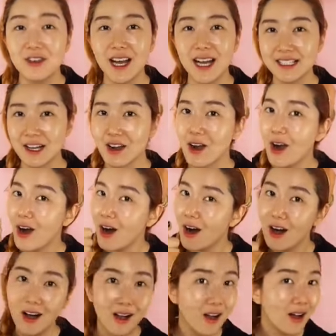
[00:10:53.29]
You guys are
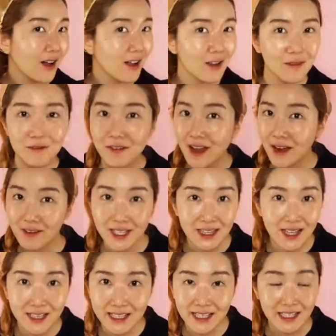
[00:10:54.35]
all very
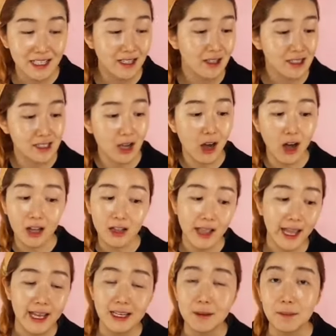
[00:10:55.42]
lucky because all
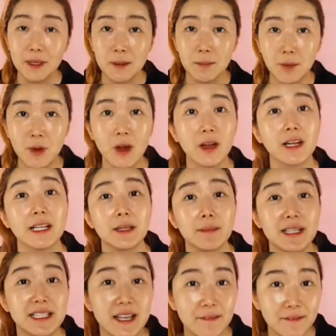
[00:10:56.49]
80 people are going to
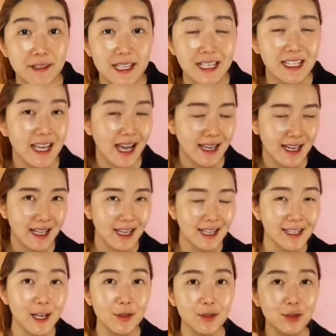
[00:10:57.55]
be definitely
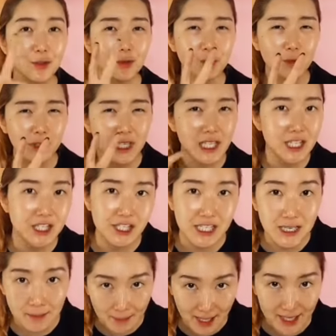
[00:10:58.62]
getting three
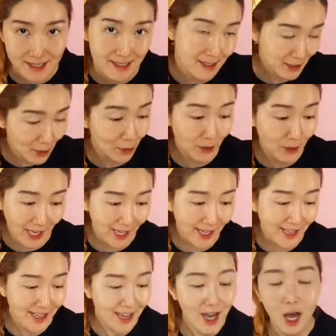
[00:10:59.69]
sheet masks,
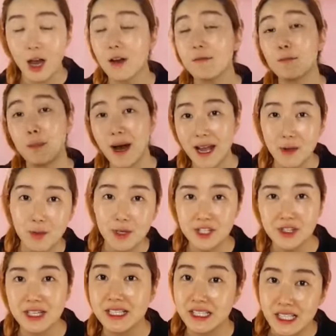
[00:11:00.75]
okay, of By
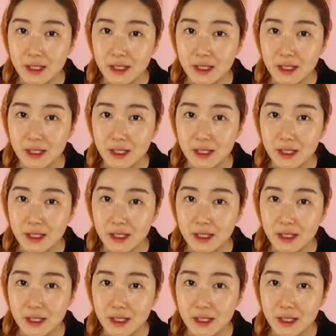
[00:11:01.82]
Wishtrend